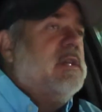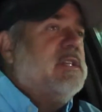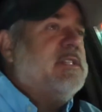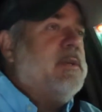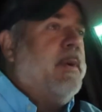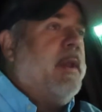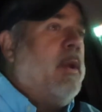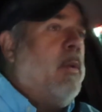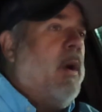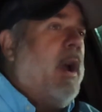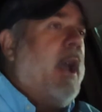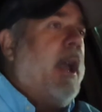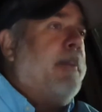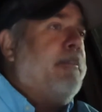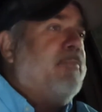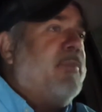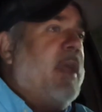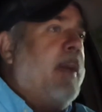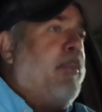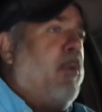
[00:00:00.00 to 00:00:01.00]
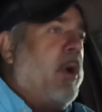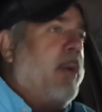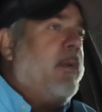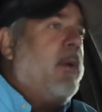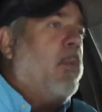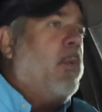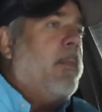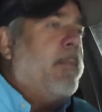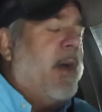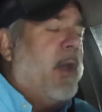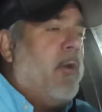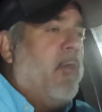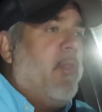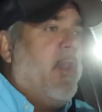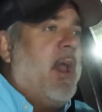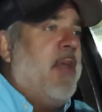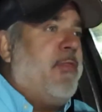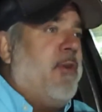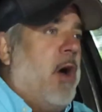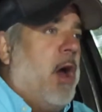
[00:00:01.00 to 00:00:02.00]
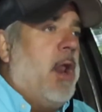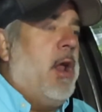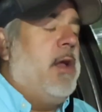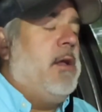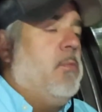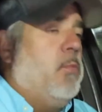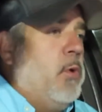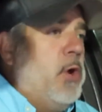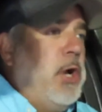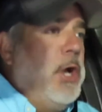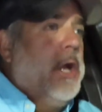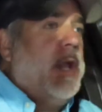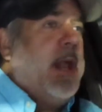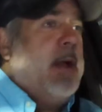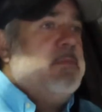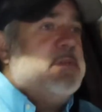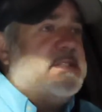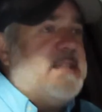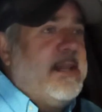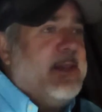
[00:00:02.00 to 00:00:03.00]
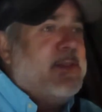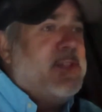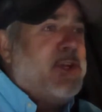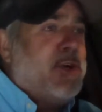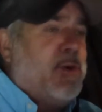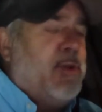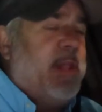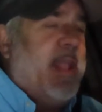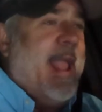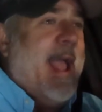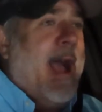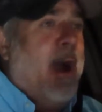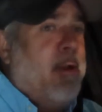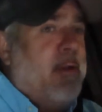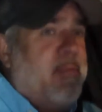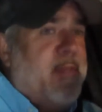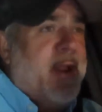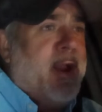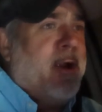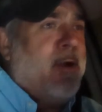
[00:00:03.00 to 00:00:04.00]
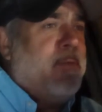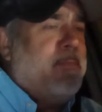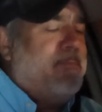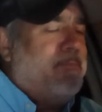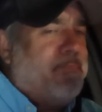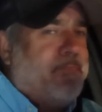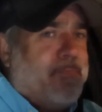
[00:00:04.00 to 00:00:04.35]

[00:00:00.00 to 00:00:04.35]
So anyway, the appointment went better than I thought it would. I was like literally out of there